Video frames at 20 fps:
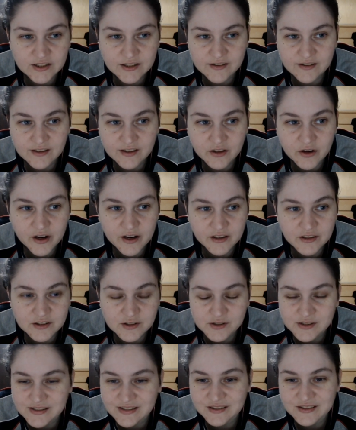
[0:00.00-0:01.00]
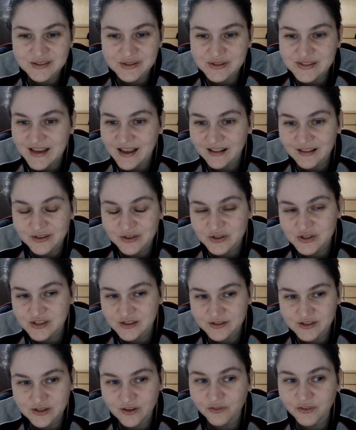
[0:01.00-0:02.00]
they're going to tell you
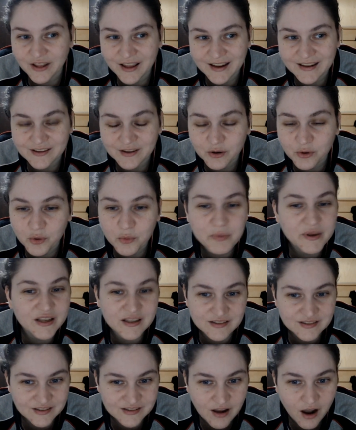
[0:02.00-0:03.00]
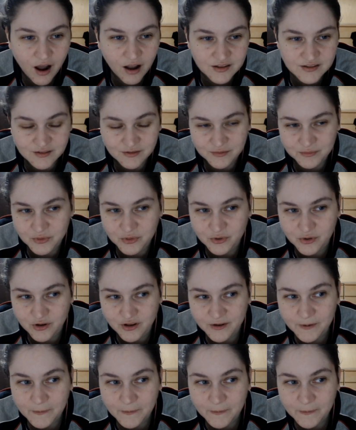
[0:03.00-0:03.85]
stuff like, oh, because he's awesome, or